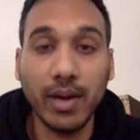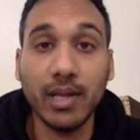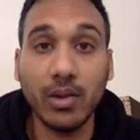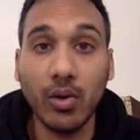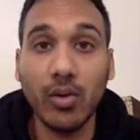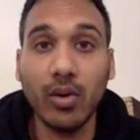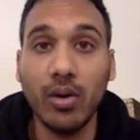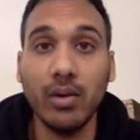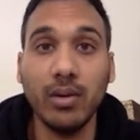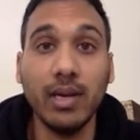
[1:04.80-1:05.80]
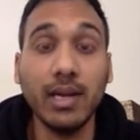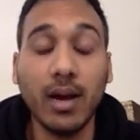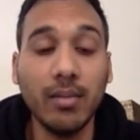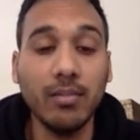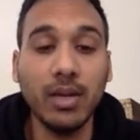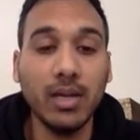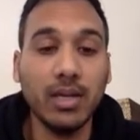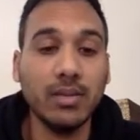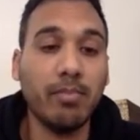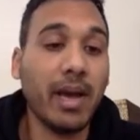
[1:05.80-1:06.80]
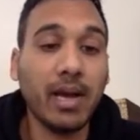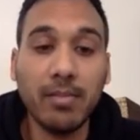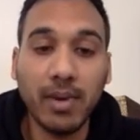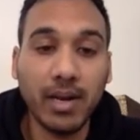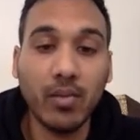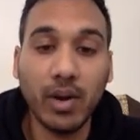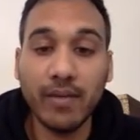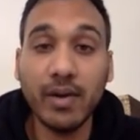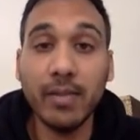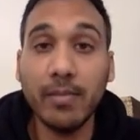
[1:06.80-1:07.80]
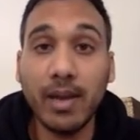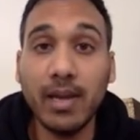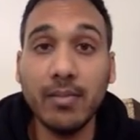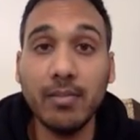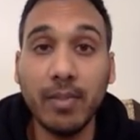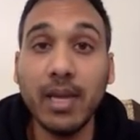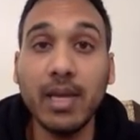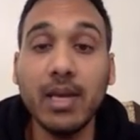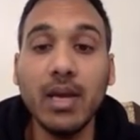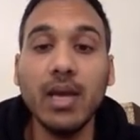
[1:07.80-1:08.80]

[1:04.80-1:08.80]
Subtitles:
low on income, backup money, whatever it may be,